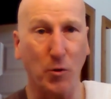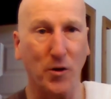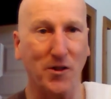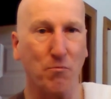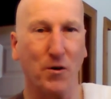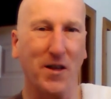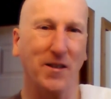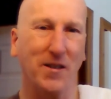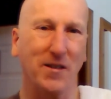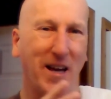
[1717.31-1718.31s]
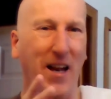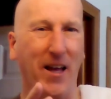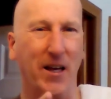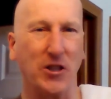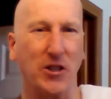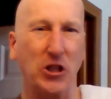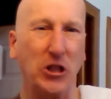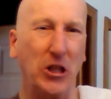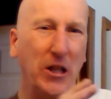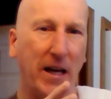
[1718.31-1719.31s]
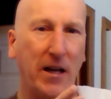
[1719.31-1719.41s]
which really is, it's kind of like a slick,